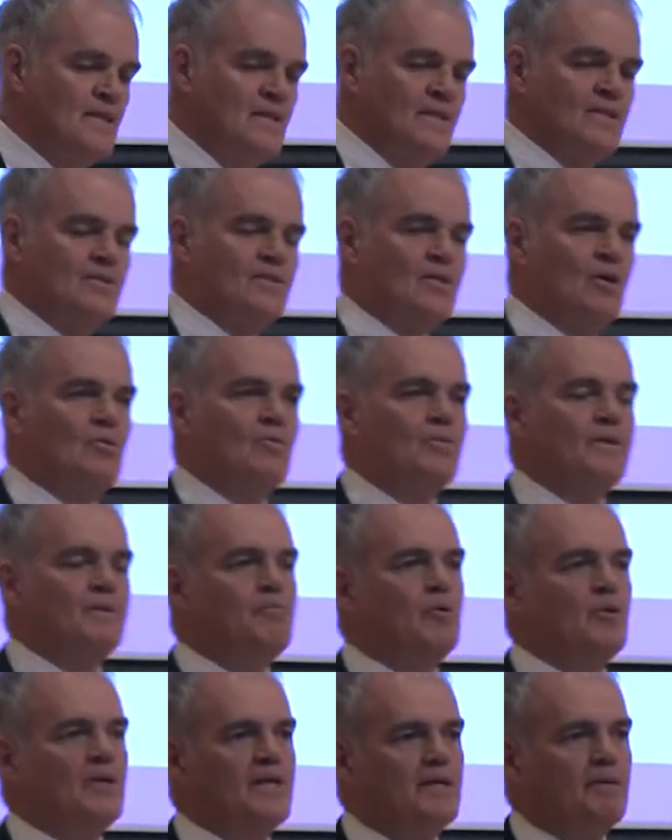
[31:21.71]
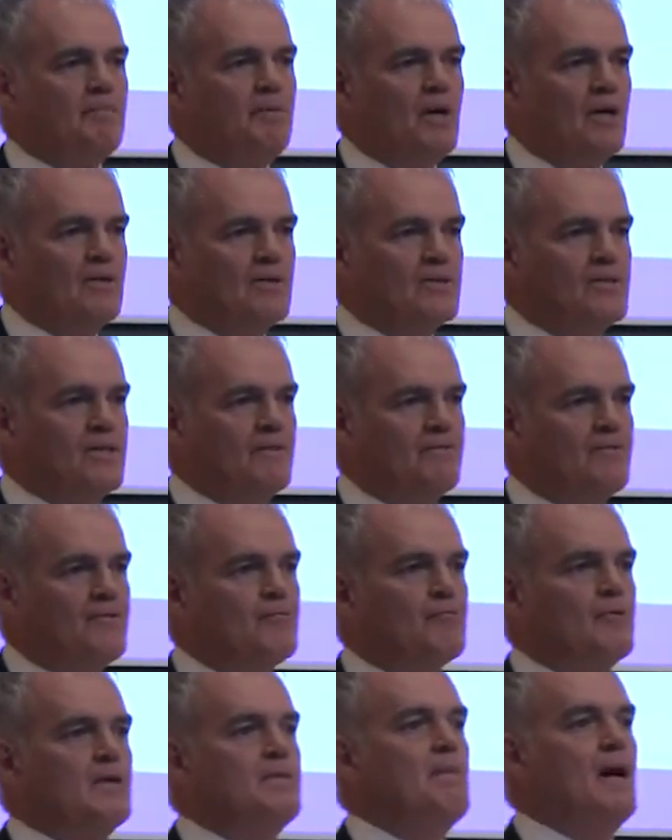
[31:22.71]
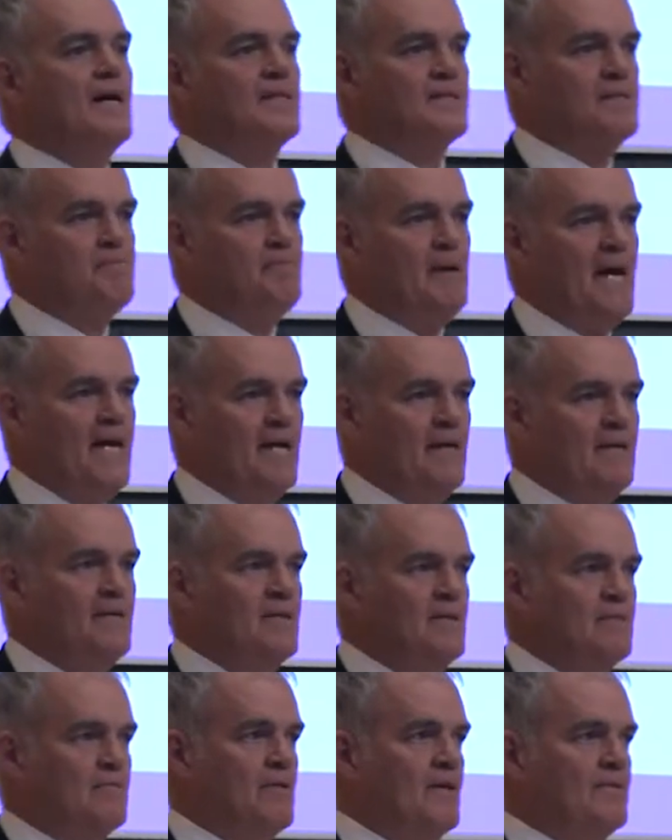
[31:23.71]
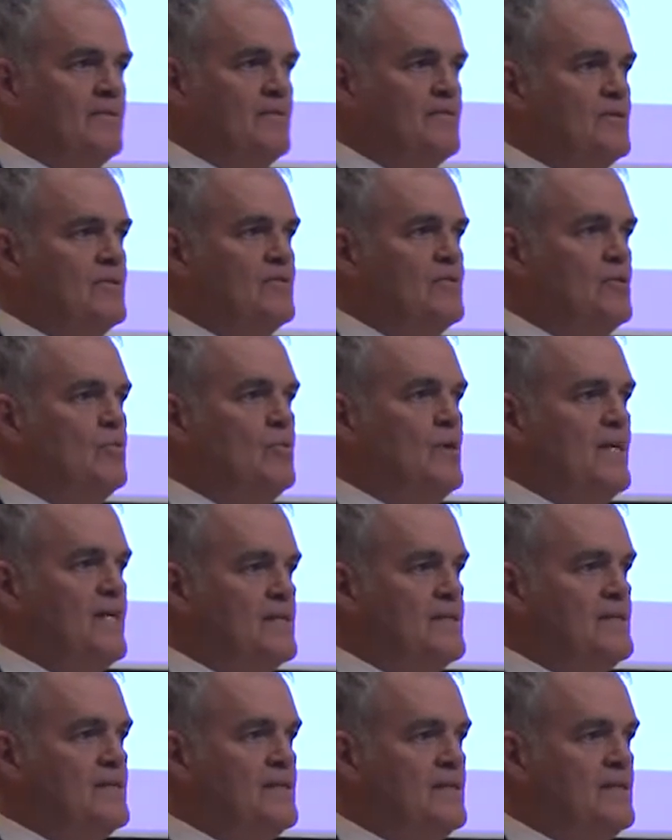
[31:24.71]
So we put in a policy of 3 months' pay rather than 2 weeks.